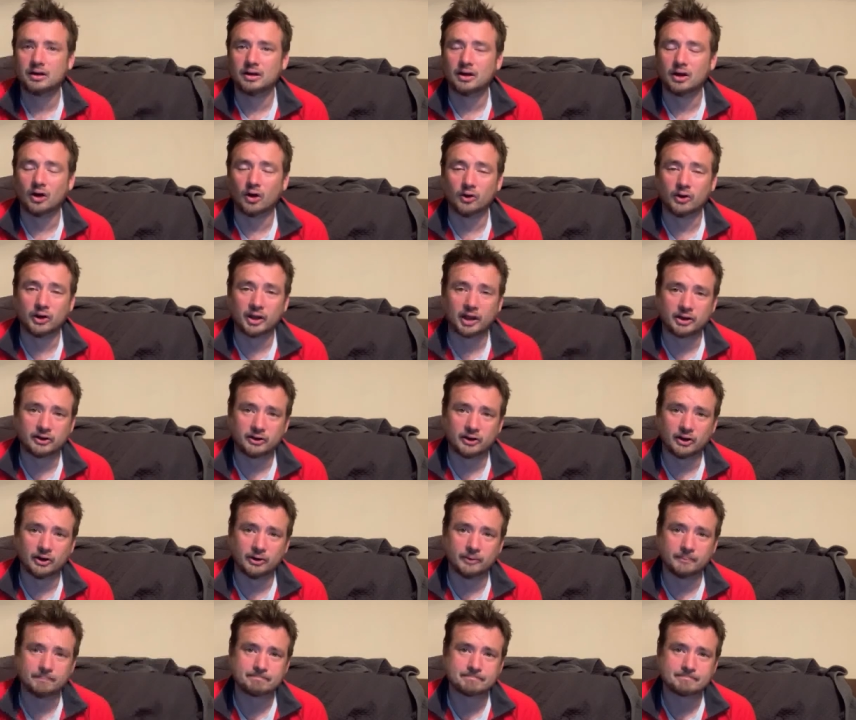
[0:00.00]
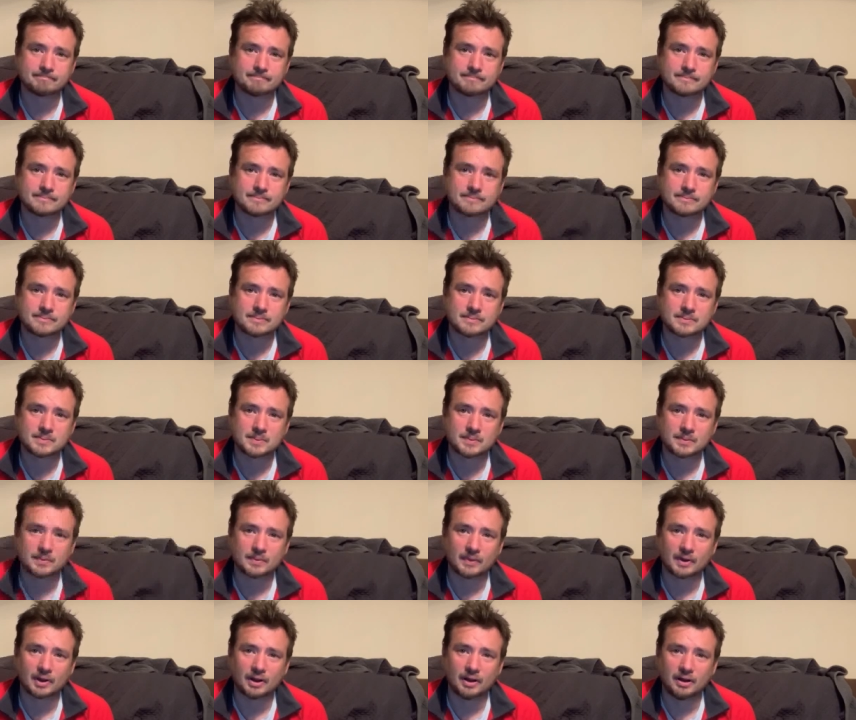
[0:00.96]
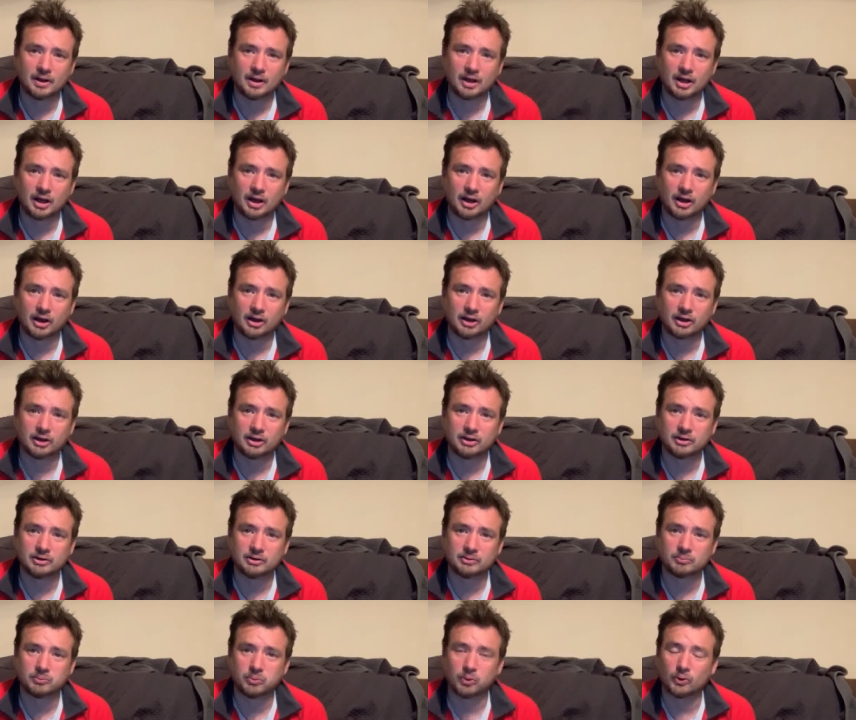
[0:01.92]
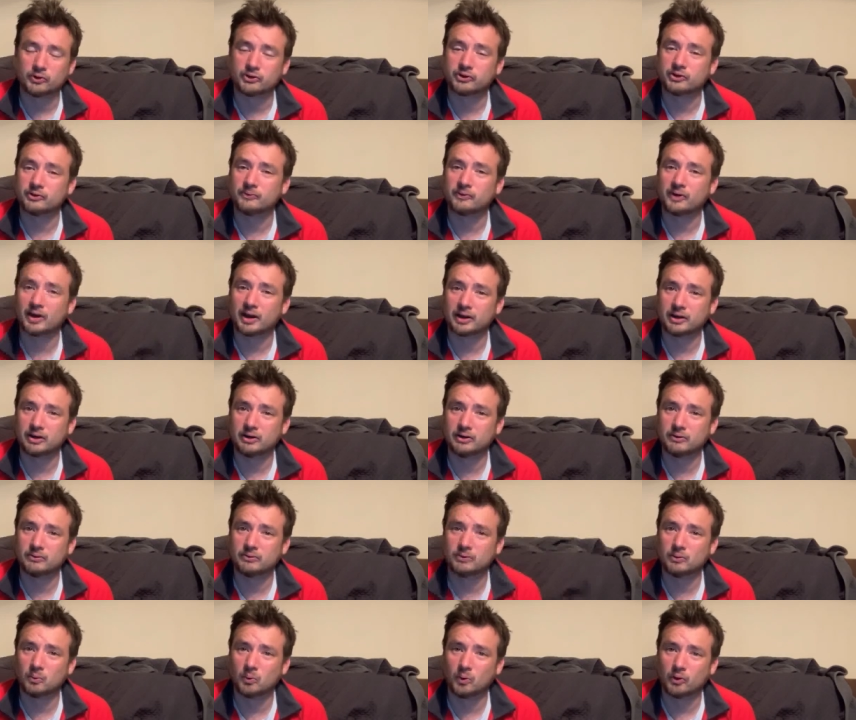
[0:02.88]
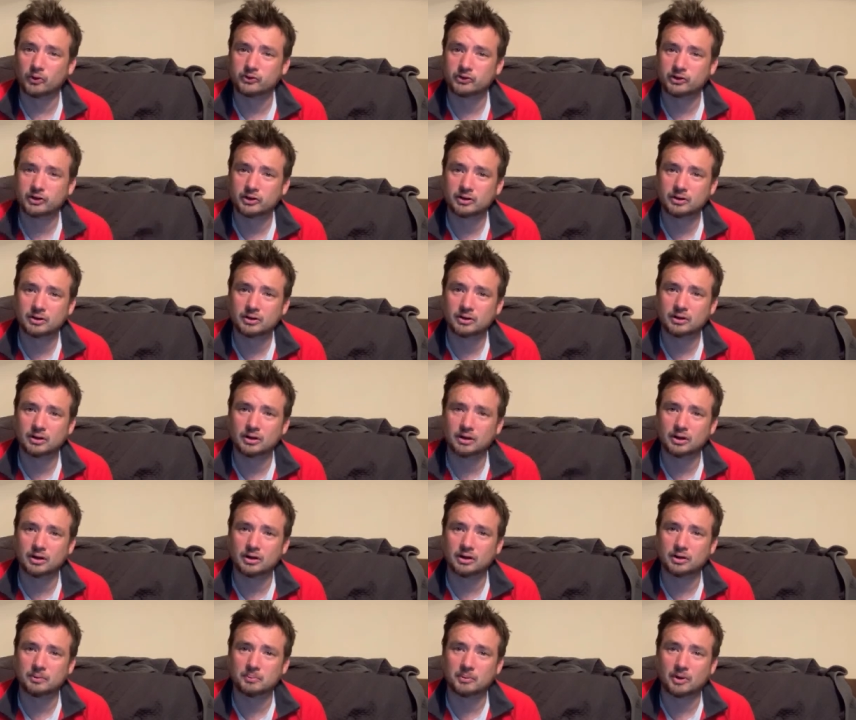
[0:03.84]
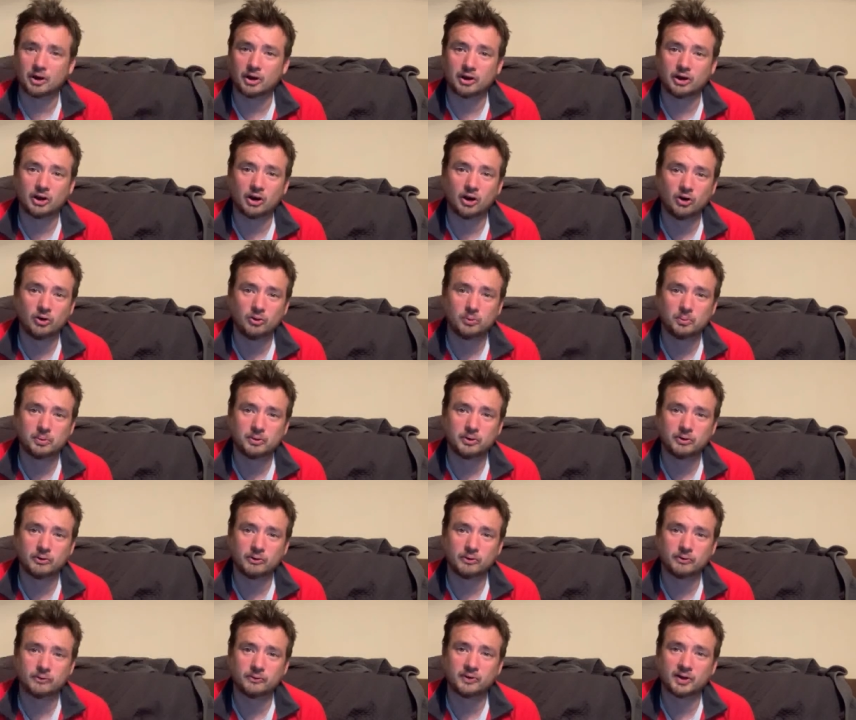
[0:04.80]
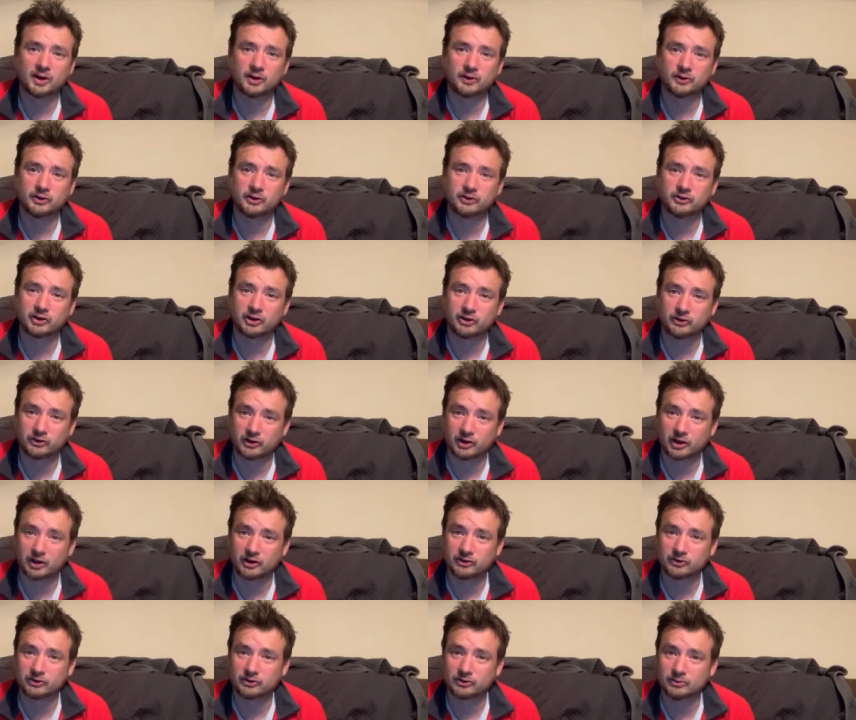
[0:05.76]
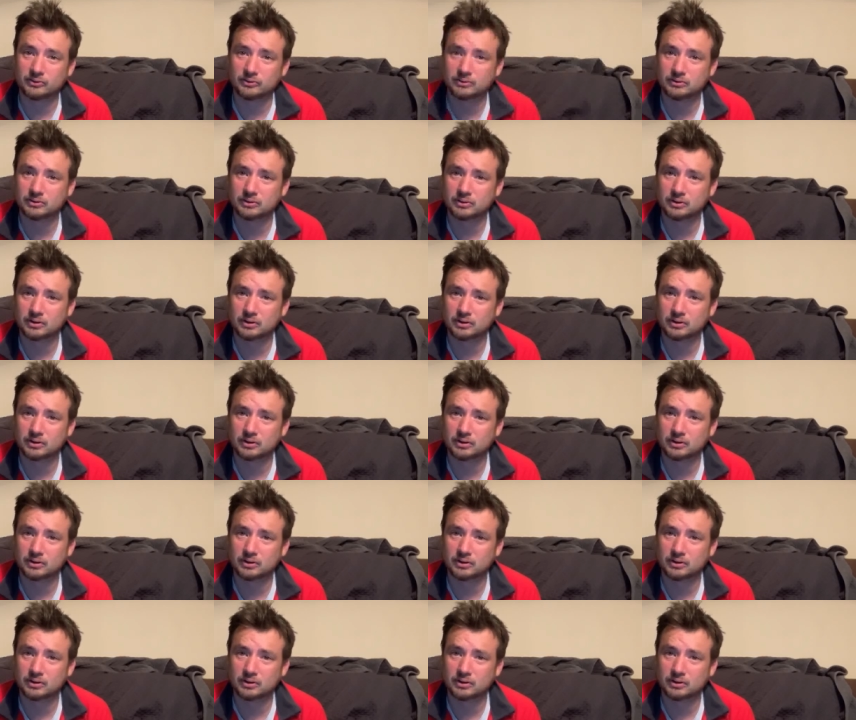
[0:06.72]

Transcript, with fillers: On that note, I want to thank you for watching. Um, I hope you have found this educational.